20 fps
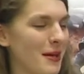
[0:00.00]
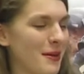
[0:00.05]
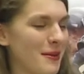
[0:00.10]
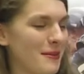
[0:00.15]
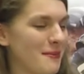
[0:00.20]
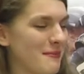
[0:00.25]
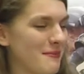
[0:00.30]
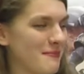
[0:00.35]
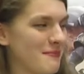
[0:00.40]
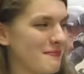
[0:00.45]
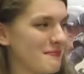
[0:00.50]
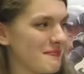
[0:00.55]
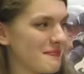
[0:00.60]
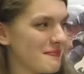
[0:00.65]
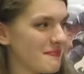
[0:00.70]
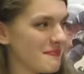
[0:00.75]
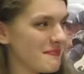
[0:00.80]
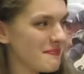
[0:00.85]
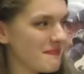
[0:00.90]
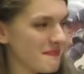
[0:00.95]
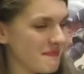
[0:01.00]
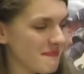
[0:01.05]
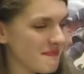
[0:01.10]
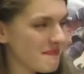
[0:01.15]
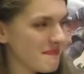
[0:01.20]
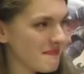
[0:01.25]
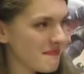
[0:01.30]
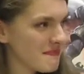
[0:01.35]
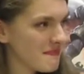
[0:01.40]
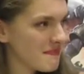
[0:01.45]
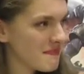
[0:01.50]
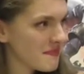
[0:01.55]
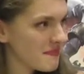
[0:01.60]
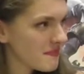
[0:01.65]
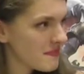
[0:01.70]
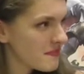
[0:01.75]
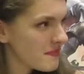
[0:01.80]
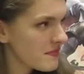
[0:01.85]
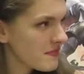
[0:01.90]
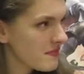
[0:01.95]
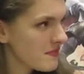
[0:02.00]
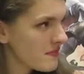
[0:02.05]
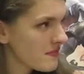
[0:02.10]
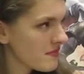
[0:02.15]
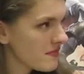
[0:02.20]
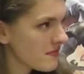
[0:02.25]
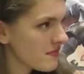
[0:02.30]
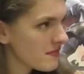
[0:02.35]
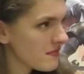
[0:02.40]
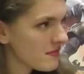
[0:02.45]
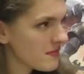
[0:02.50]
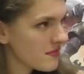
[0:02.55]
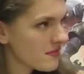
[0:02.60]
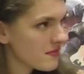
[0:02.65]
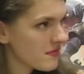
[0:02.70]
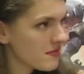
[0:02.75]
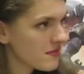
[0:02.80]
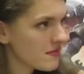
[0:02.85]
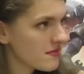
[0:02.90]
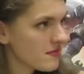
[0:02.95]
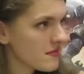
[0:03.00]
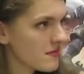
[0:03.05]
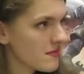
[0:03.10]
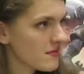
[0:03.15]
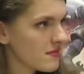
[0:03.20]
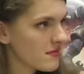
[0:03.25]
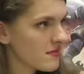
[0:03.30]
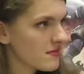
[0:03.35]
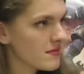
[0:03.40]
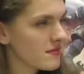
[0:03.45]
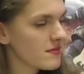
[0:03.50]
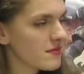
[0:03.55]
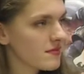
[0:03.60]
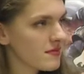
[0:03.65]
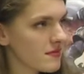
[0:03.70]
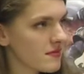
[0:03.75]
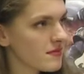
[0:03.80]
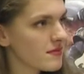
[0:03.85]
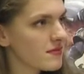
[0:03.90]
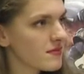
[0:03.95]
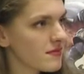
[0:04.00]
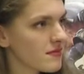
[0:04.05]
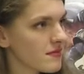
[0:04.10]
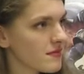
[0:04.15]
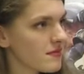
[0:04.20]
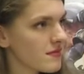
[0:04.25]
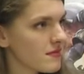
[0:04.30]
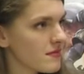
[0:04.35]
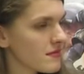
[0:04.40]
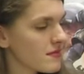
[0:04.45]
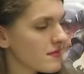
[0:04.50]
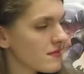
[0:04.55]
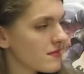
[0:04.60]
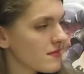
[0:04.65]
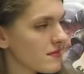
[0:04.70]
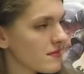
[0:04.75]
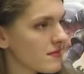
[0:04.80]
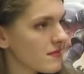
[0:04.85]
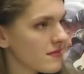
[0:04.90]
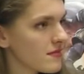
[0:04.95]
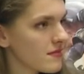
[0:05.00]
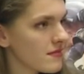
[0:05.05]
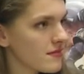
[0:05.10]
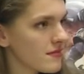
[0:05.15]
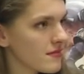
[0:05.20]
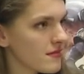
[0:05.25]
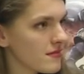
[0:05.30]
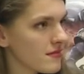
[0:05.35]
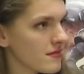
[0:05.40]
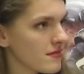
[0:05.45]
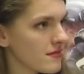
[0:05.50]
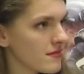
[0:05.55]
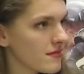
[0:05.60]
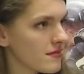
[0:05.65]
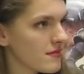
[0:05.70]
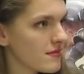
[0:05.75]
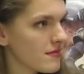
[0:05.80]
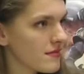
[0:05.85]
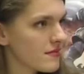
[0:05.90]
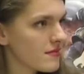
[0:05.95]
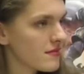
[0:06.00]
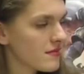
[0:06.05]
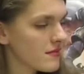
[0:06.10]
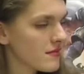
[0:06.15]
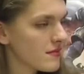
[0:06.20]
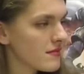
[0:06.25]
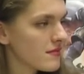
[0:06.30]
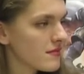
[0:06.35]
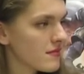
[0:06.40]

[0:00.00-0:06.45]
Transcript: This person isn't speaking.